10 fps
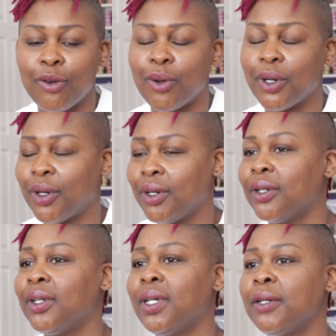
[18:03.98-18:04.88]
or
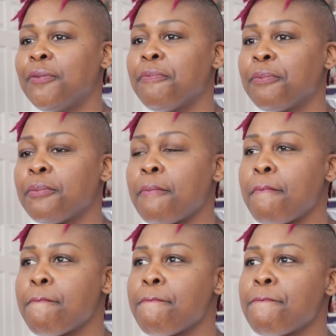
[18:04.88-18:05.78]
heard.
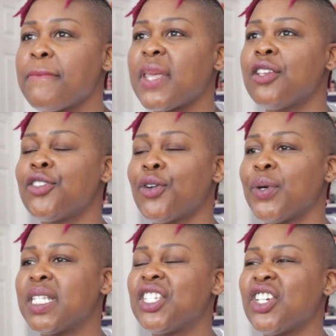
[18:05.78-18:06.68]

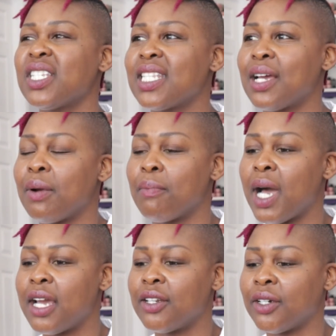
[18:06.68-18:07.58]
So it's just that
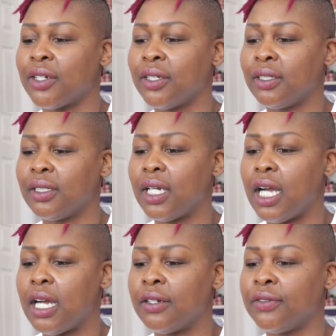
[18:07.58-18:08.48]
reminder
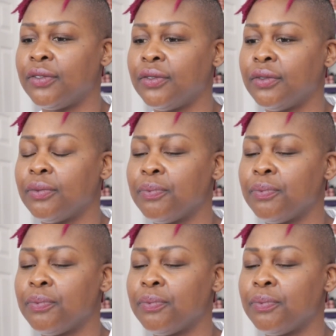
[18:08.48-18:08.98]
of,